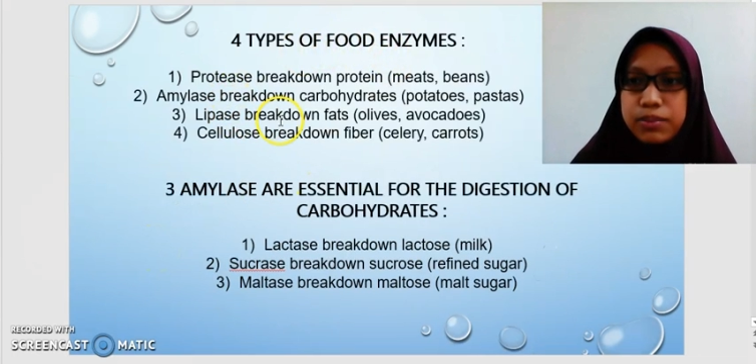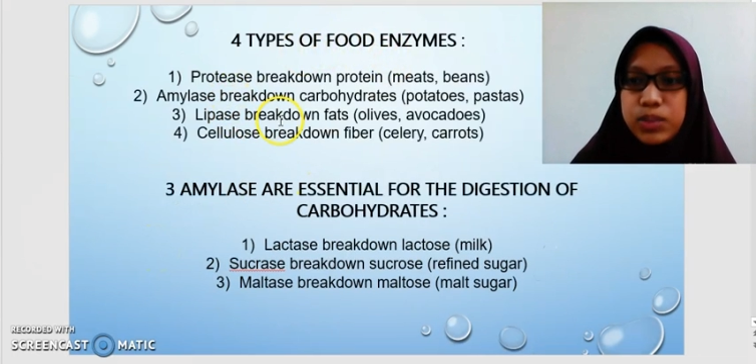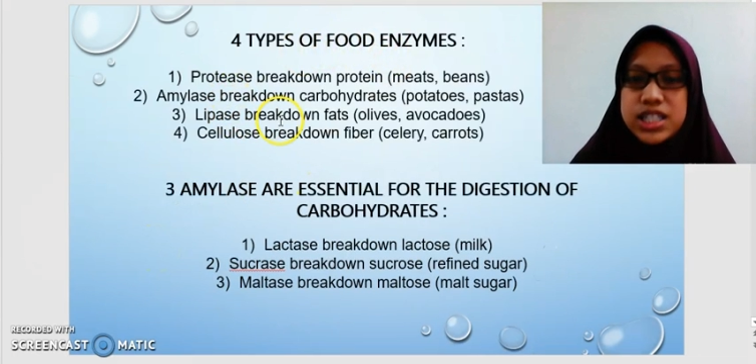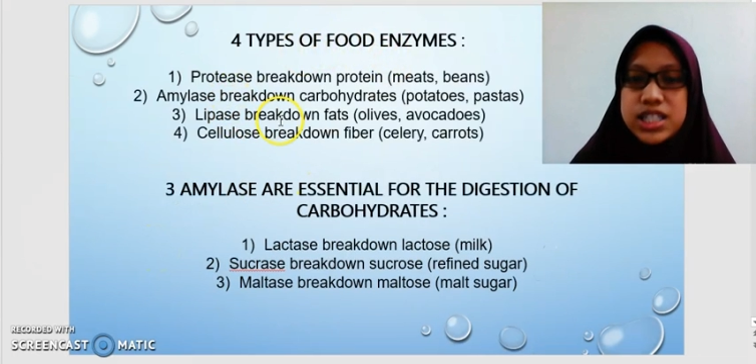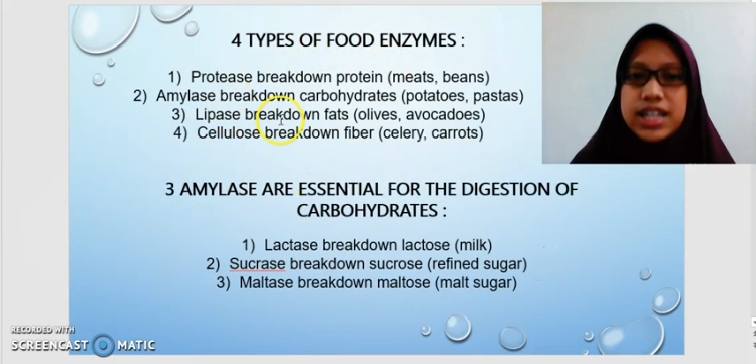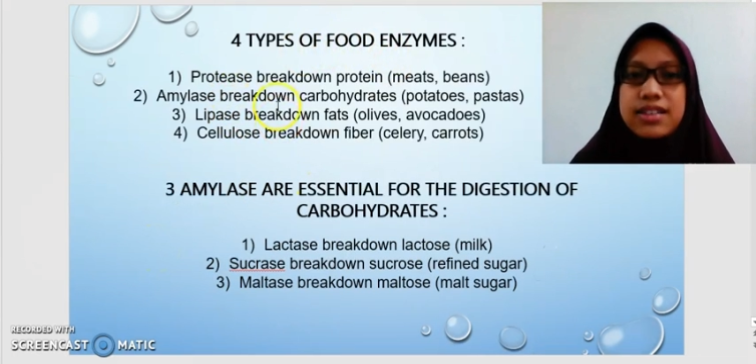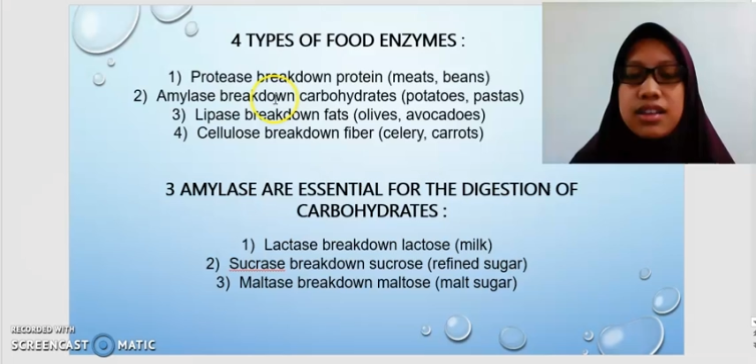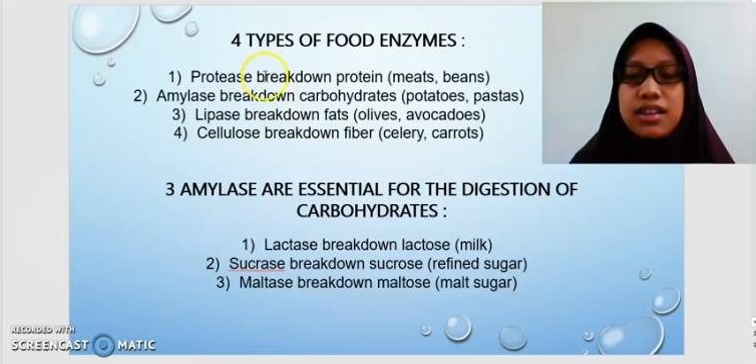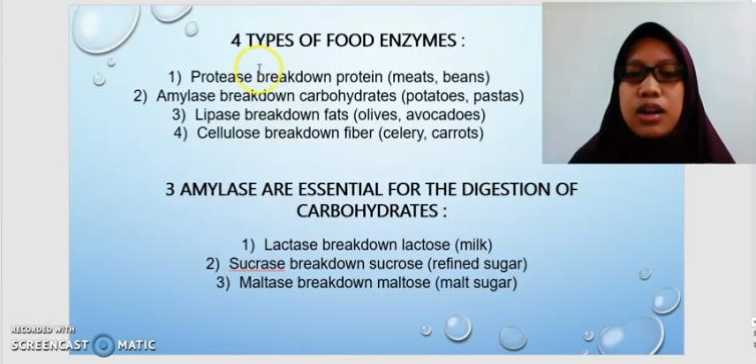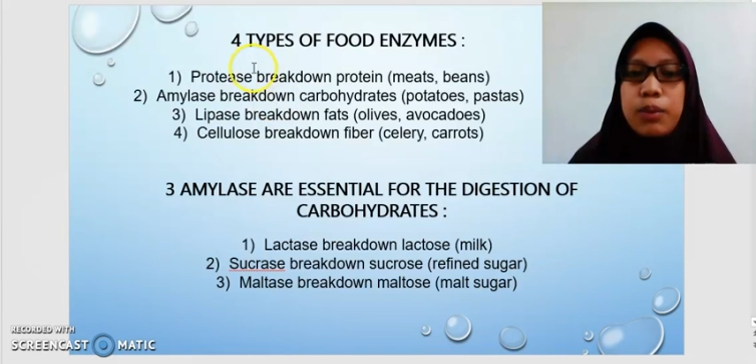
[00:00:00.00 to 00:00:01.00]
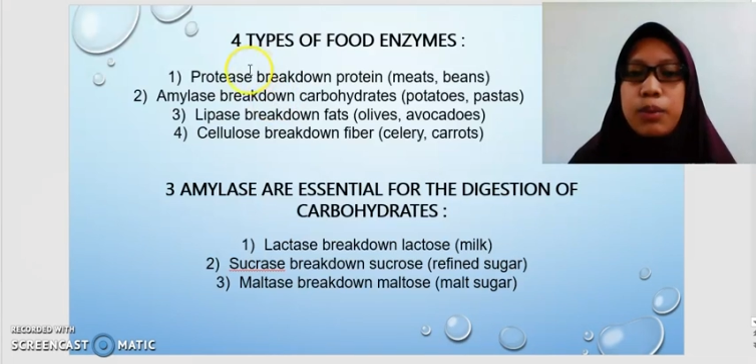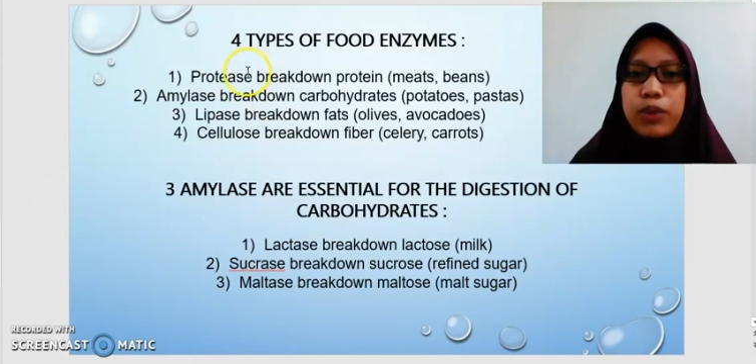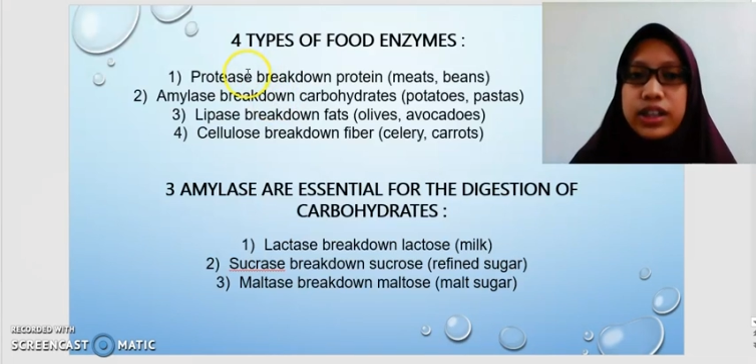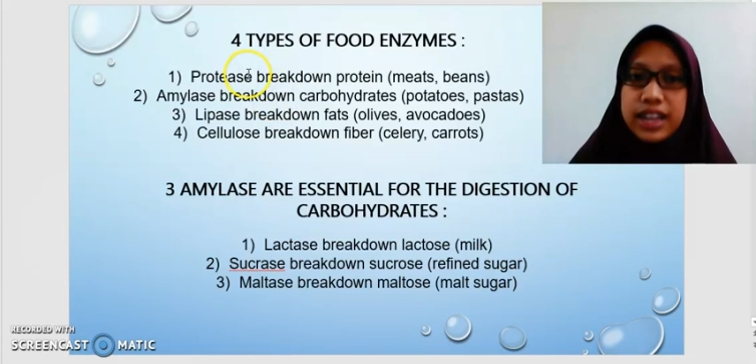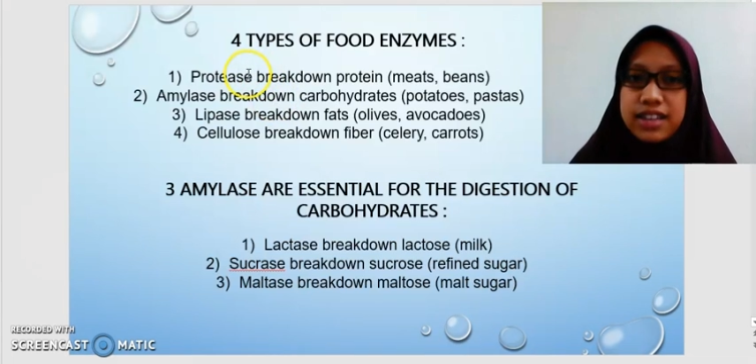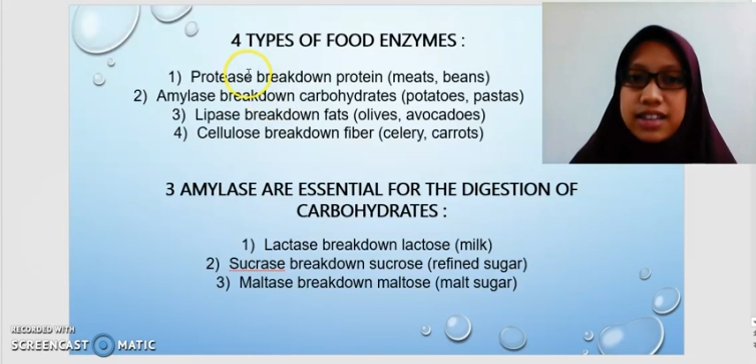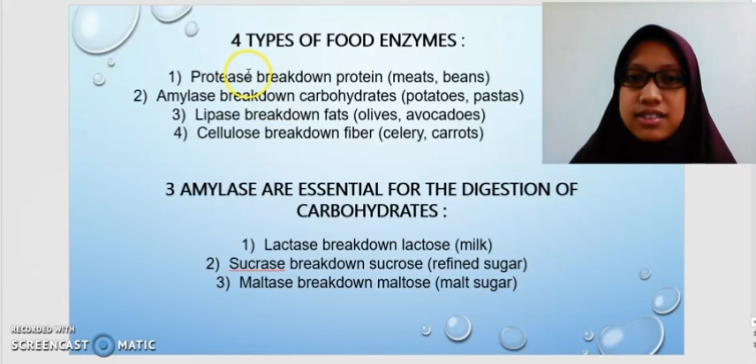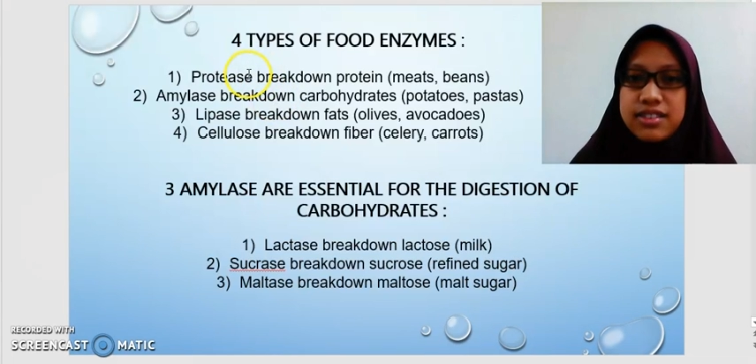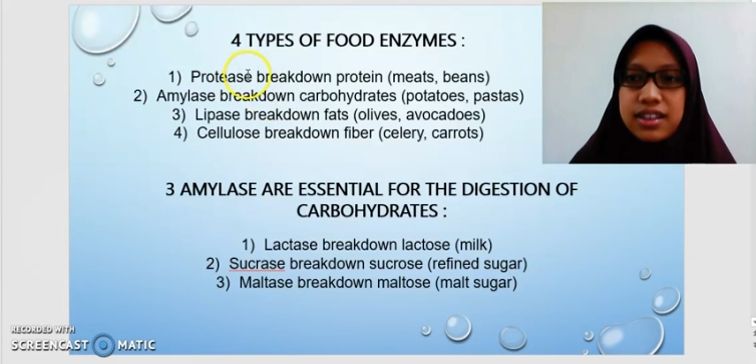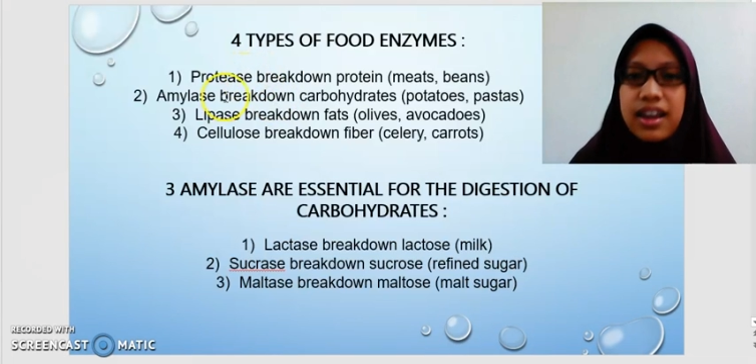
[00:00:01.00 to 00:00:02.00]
which is protease,